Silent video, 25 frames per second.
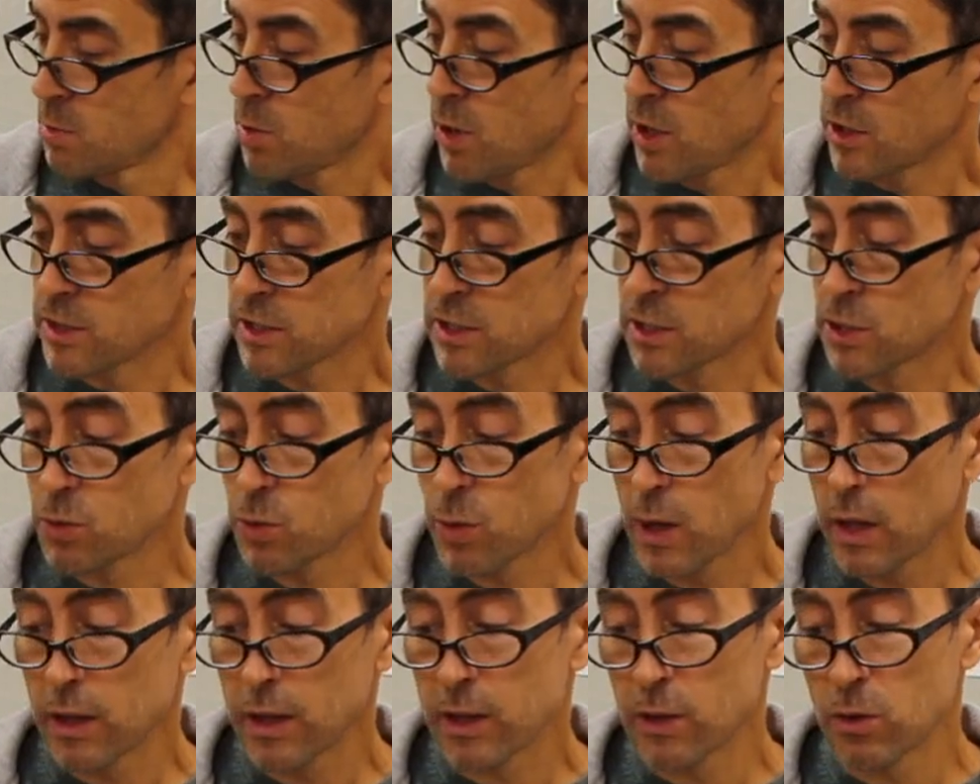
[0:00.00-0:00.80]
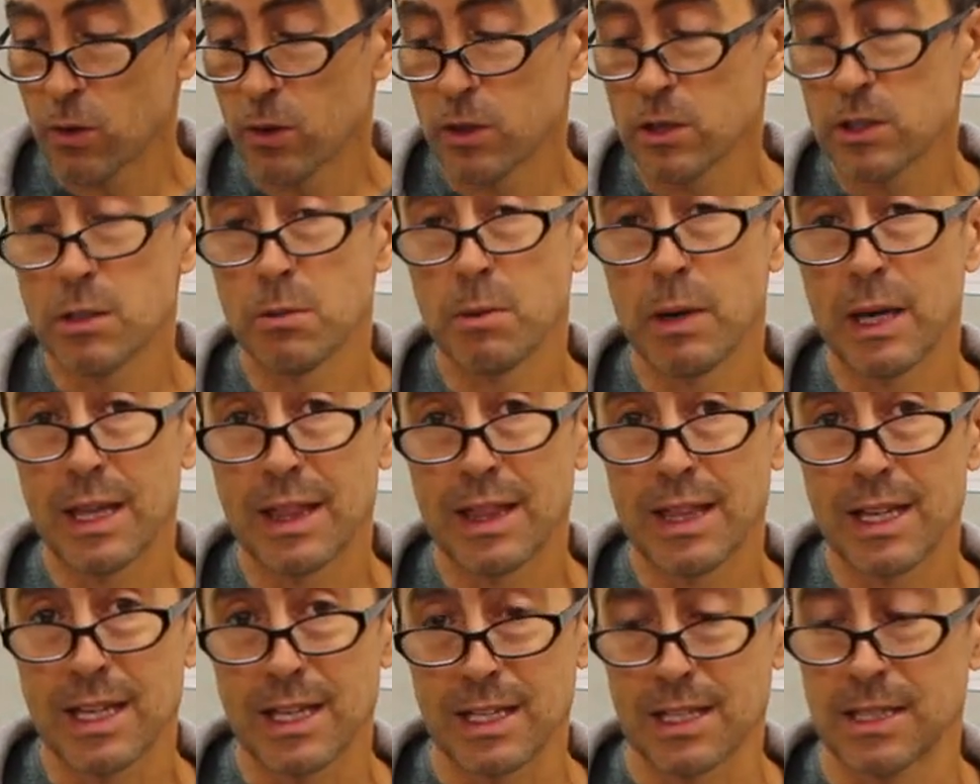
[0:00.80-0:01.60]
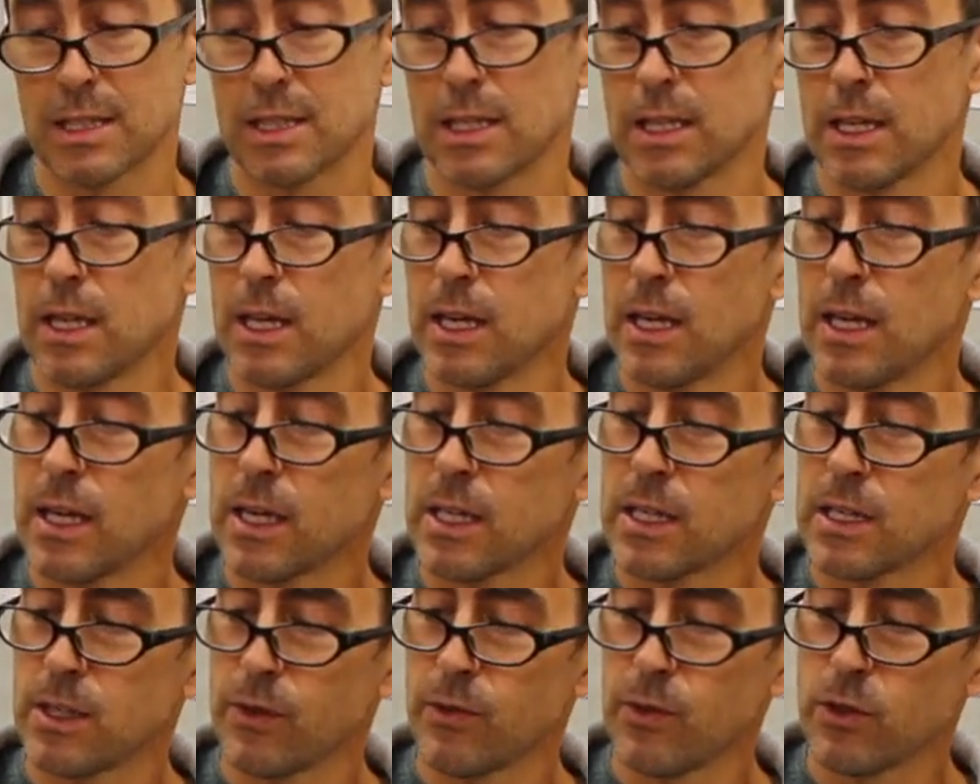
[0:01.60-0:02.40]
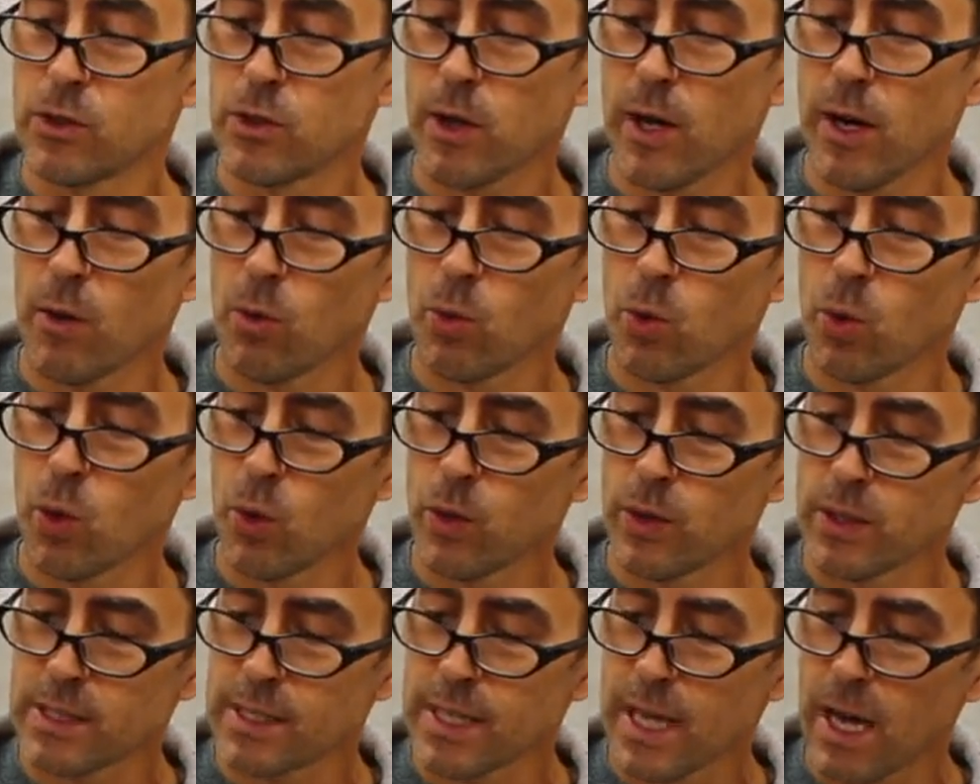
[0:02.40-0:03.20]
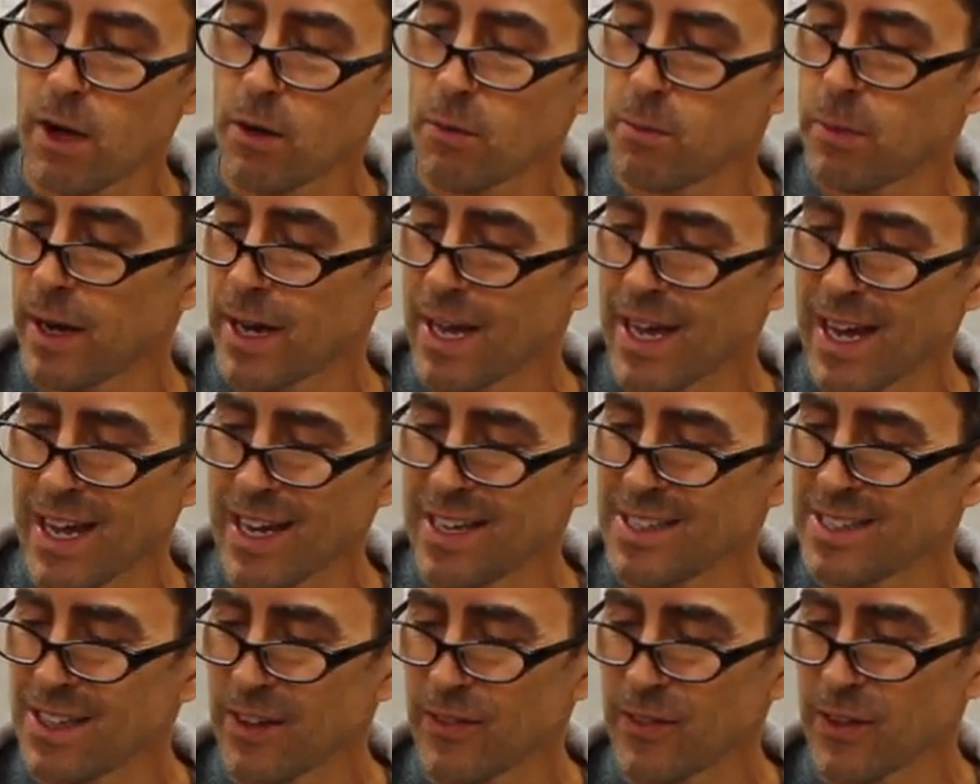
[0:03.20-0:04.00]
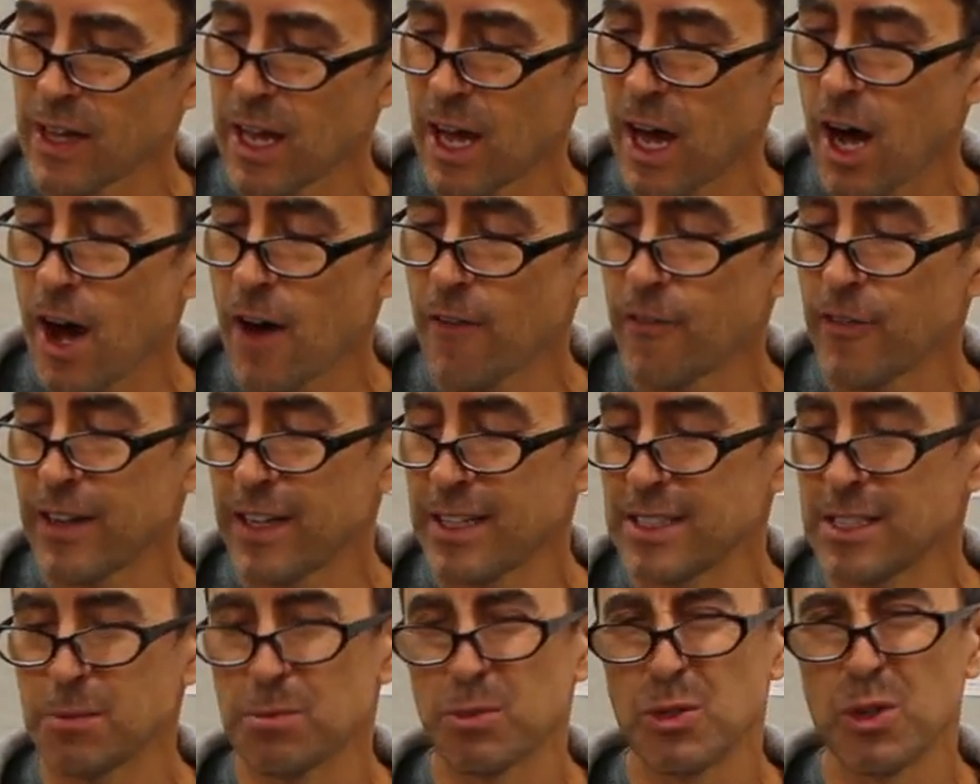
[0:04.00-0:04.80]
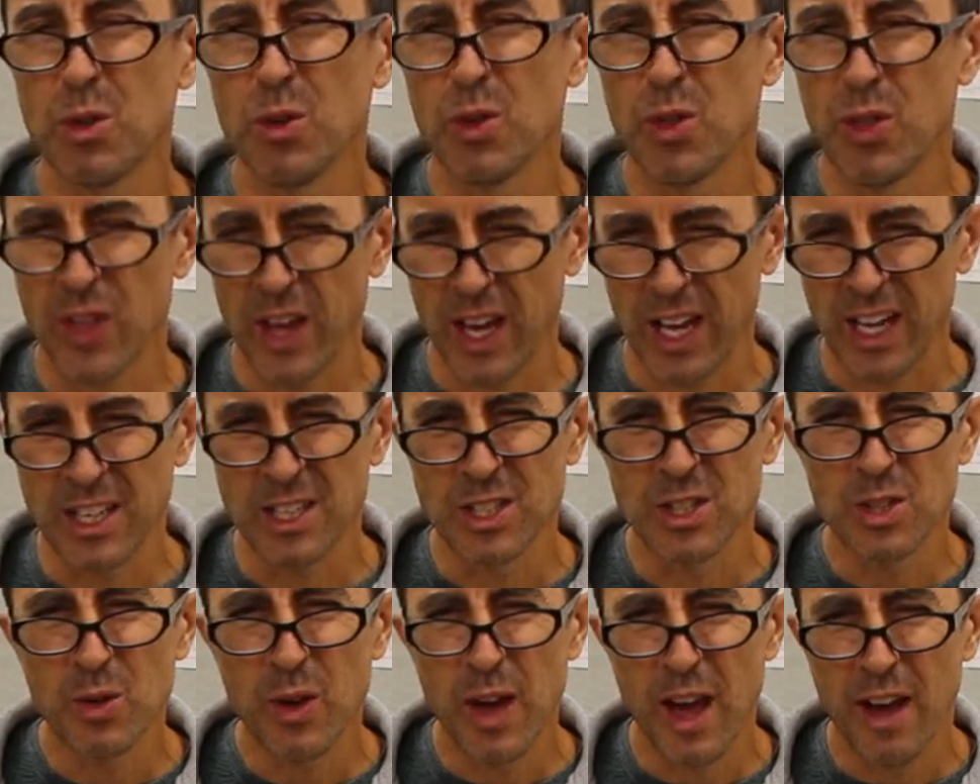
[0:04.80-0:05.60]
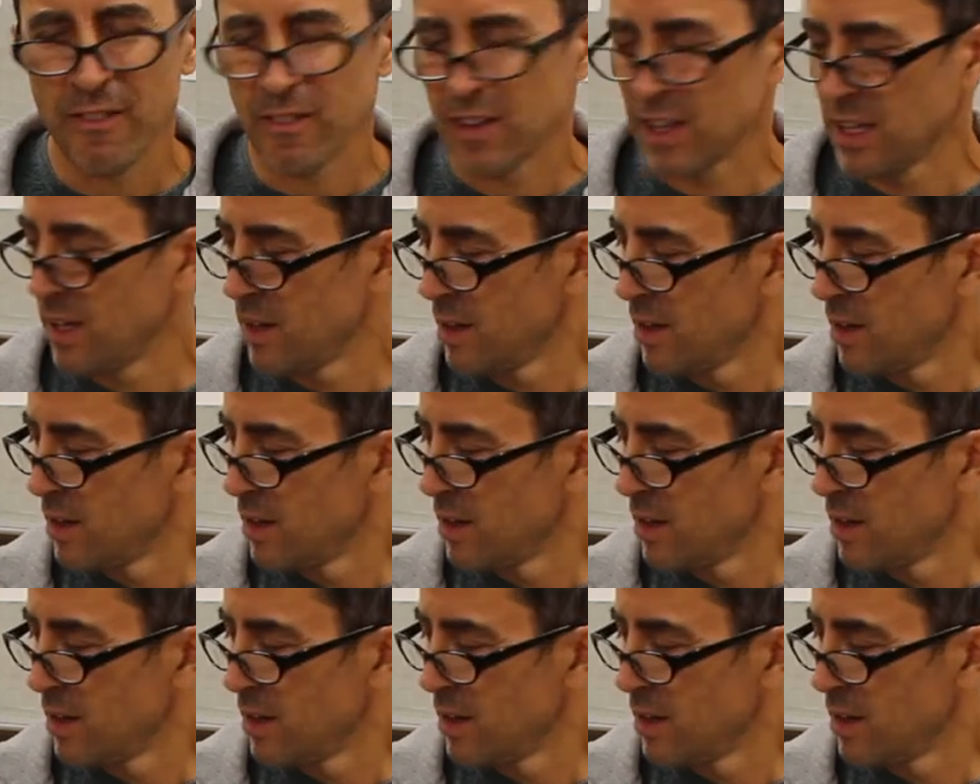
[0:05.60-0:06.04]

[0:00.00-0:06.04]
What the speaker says: project as well in order to make this. Because if you try to roll this out by hand and stuff, it often ends up too thick and too heavy.